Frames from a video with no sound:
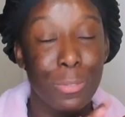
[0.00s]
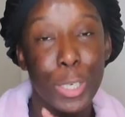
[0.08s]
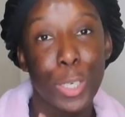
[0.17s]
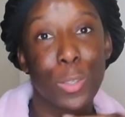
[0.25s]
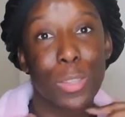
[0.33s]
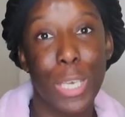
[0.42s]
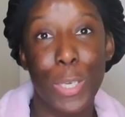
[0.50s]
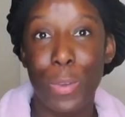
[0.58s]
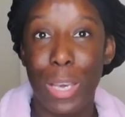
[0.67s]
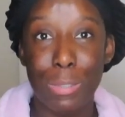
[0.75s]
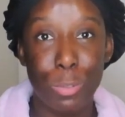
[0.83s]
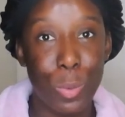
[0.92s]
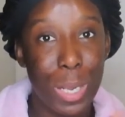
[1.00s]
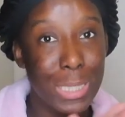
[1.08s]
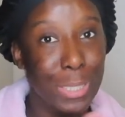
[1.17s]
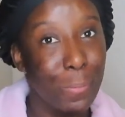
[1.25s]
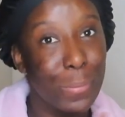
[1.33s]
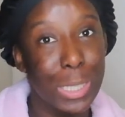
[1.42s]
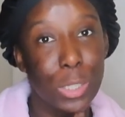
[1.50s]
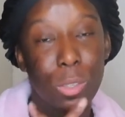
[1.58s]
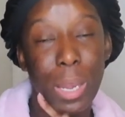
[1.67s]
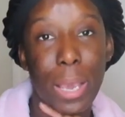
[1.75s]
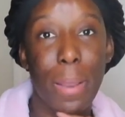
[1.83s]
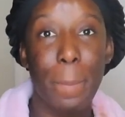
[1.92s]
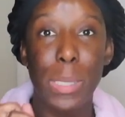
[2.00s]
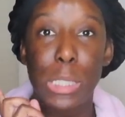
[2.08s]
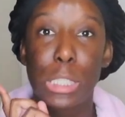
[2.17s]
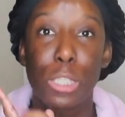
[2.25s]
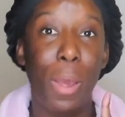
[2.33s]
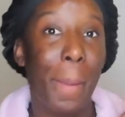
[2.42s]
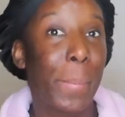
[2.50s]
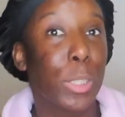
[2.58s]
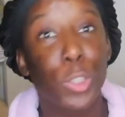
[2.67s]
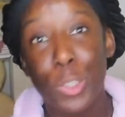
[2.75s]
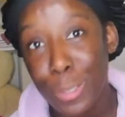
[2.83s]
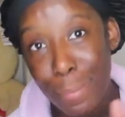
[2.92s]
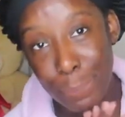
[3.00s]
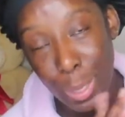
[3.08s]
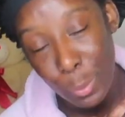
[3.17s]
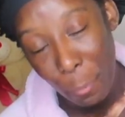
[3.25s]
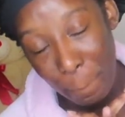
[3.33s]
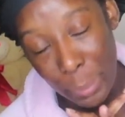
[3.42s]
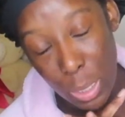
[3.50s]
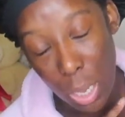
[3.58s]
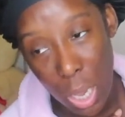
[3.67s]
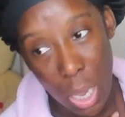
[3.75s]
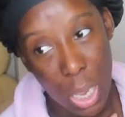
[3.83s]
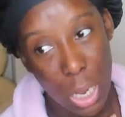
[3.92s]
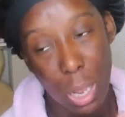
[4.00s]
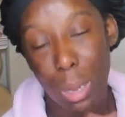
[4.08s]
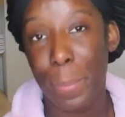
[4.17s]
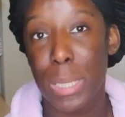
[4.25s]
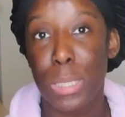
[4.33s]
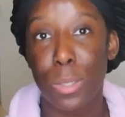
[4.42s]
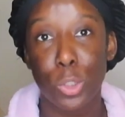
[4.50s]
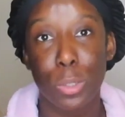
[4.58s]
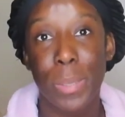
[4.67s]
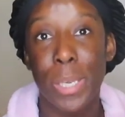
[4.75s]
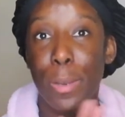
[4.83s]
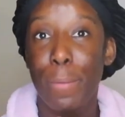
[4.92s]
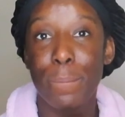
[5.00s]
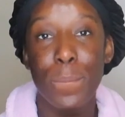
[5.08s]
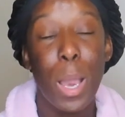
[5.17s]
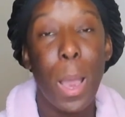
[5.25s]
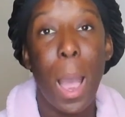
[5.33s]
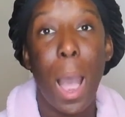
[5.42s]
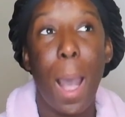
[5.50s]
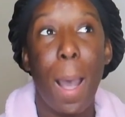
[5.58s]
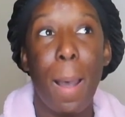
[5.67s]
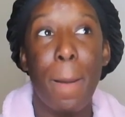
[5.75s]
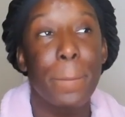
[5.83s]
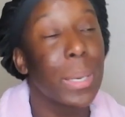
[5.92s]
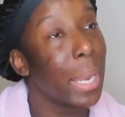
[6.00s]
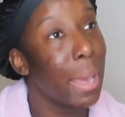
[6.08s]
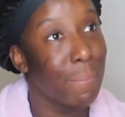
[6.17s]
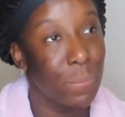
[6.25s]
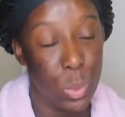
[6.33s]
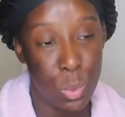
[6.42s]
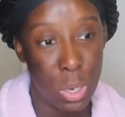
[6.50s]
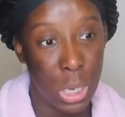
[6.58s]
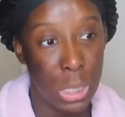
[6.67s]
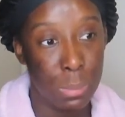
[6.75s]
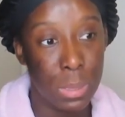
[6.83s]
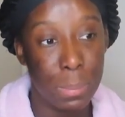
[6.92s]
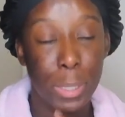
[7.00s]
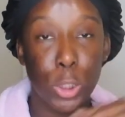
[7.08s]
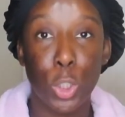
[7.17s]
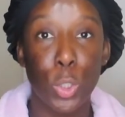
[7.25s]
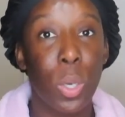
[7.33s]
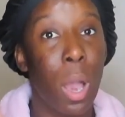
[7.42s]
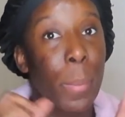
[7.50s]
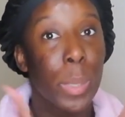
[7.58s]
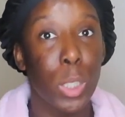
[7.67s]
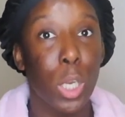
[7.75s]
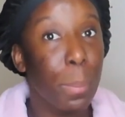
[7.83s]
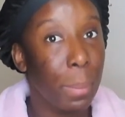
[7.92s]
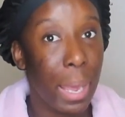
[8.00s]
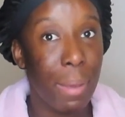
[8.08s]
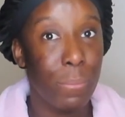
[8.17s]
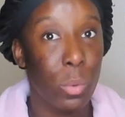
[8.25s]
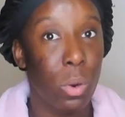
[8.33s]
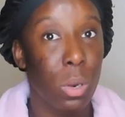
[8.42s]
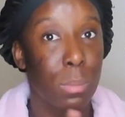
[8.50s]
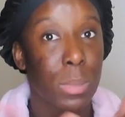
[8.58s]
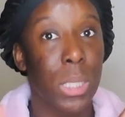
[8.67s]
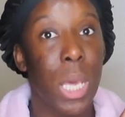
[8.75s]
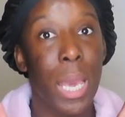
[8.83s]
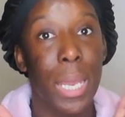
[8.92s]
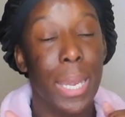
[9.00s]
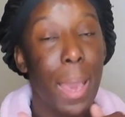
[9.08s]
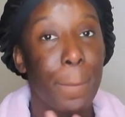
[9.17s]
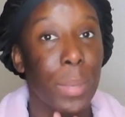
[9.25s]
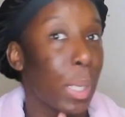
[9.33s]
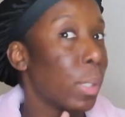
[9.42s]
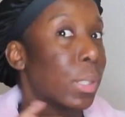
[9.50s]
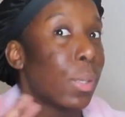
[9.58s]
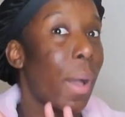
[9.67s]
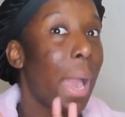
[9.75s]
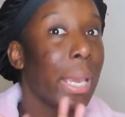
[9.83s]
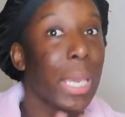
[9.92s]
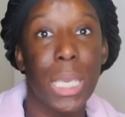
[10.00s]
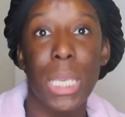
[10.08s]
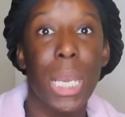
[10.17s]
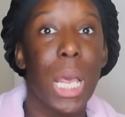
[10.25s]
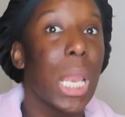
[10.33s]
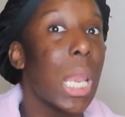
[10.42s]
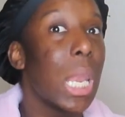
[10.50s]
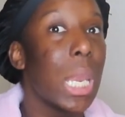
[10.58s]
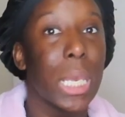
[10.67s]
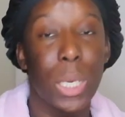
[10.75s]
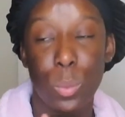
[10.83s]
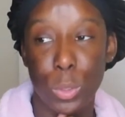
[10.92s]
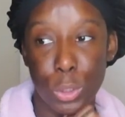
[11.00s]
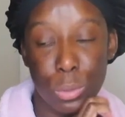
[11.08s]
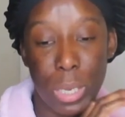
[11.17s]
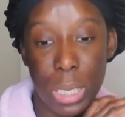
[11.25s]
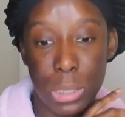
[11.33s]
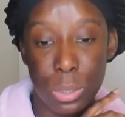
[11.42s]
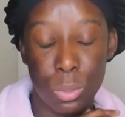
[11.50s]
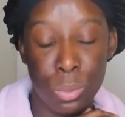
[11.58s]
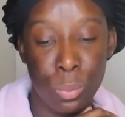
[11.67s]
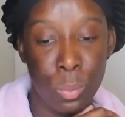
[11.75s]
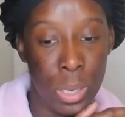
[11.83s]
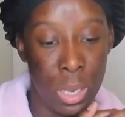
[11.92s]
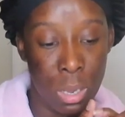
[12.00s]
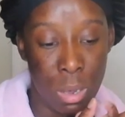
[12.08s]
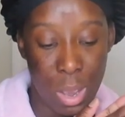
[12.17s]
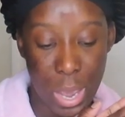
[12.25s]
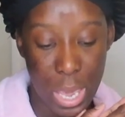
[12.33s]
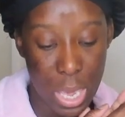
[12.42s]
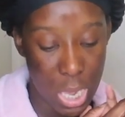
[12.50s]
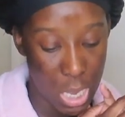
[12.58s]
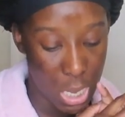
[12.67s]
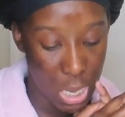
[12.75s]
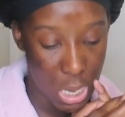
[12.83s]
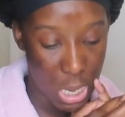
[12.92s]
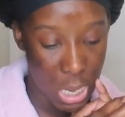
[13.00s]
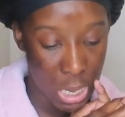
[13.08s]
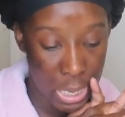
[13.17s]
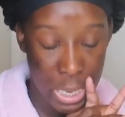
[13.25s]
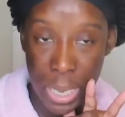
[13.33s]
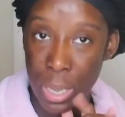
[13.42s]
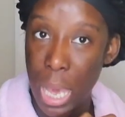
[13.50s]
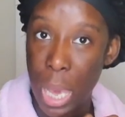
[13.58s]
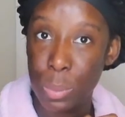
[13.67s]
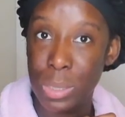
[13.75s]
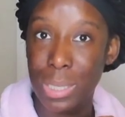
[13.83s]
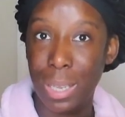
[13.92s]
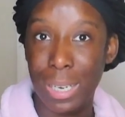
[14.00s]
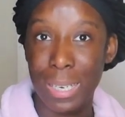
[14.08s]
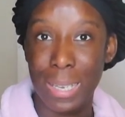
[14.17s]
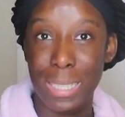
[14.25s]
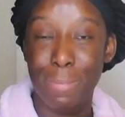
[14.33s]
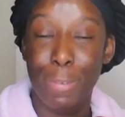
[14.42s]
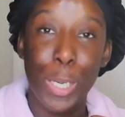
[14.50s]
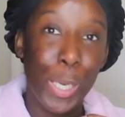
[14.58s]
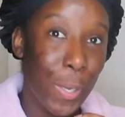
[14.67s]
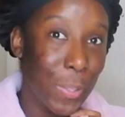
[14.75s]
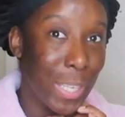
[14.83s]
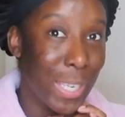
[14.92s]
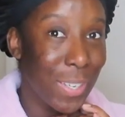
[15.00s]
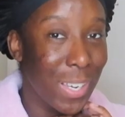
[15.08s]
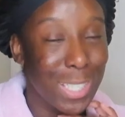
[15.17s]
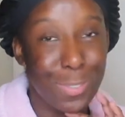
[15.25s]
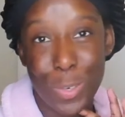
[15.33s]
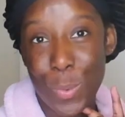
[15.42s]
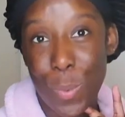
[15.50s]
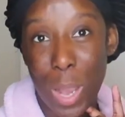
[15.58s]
video. Thank you guys for watching. Don't forget to like, comment, subscribe. Make sure you're following me on all of my social media platforms. Make sure you comment your platforms down below so I can link with you guys as well. And yeah, I will see y'all in the next video. Thank you guys for